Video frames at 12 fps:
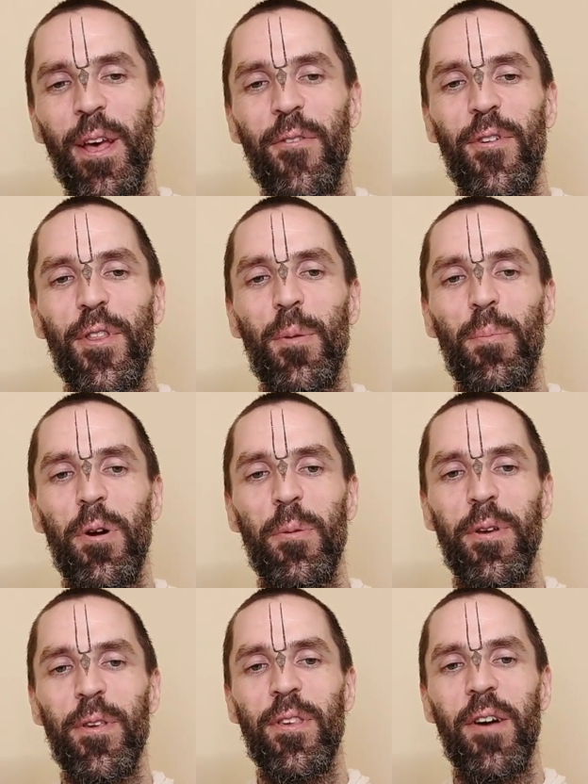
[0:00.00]
for the
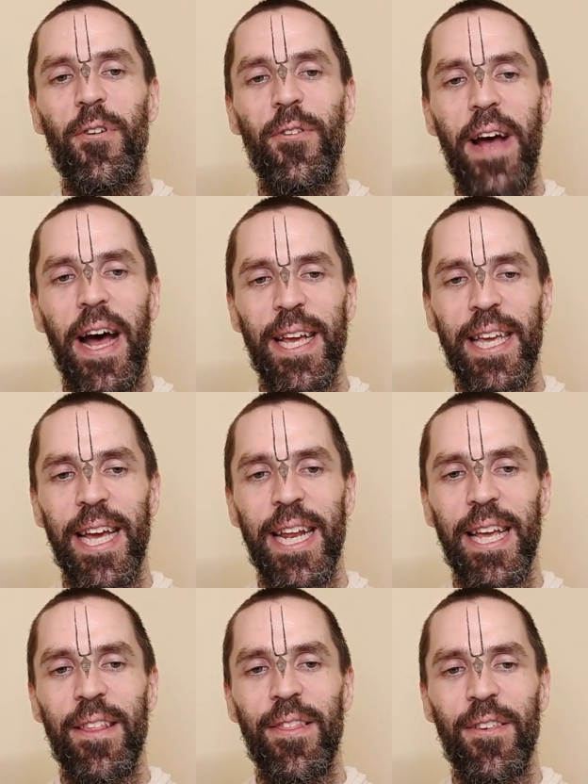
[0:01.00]
purpose of
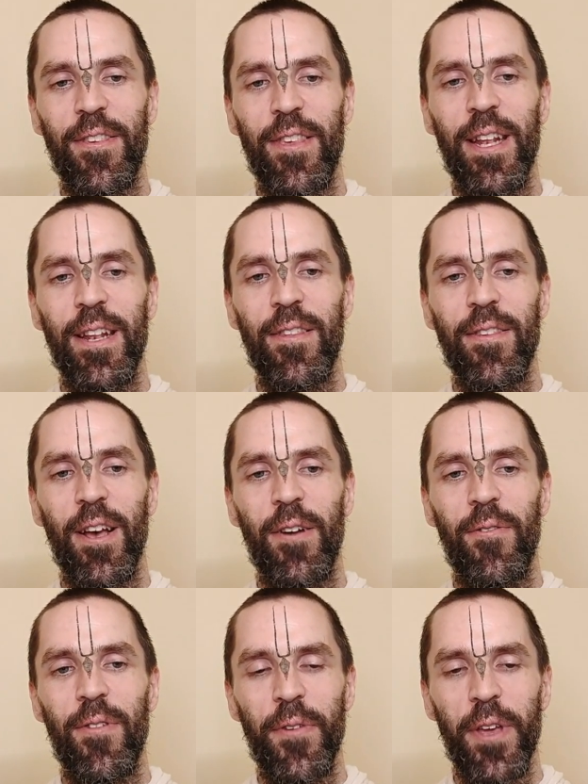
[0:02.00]
eradicating the sins
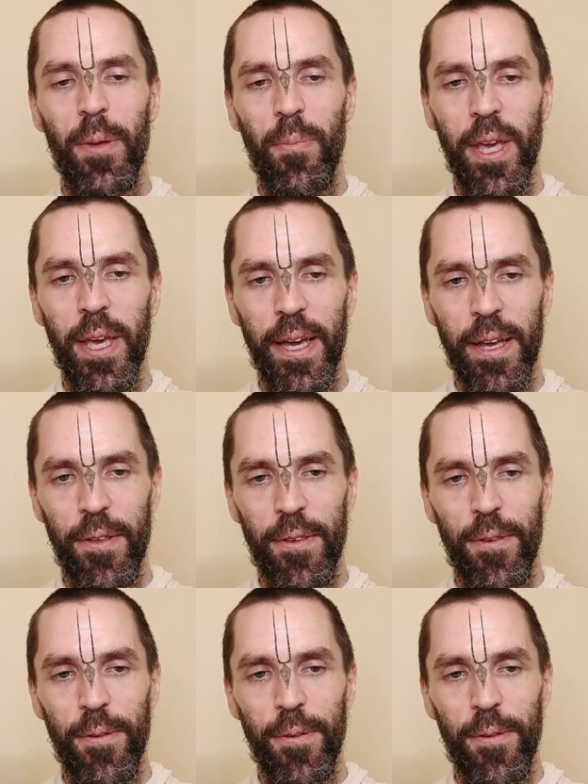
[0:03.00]
of living beings,